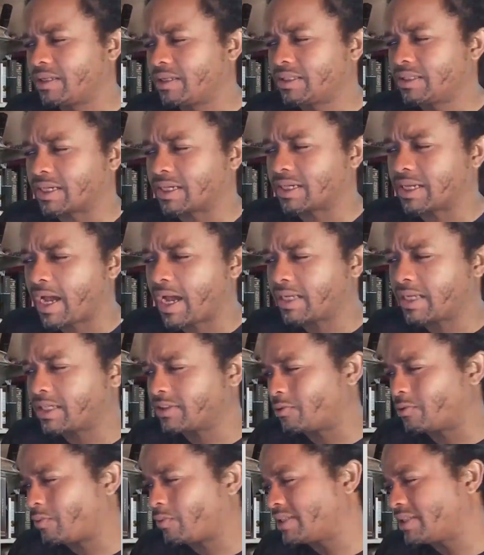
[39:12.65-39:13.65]
The cotton of the
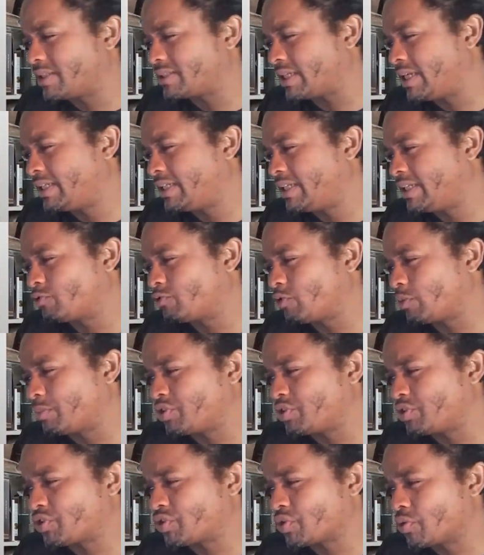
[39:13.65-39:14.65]
West Indies will be
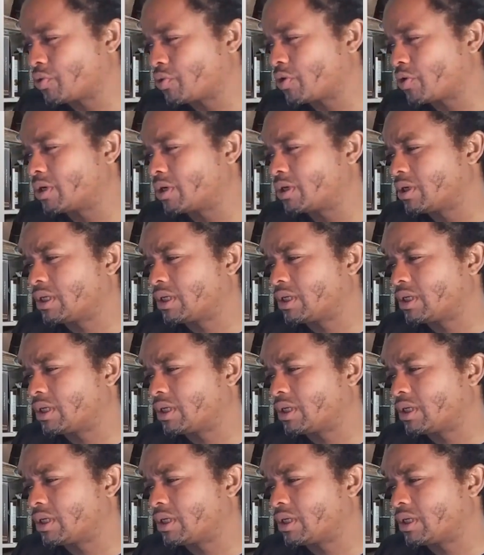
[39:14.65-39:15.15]
sure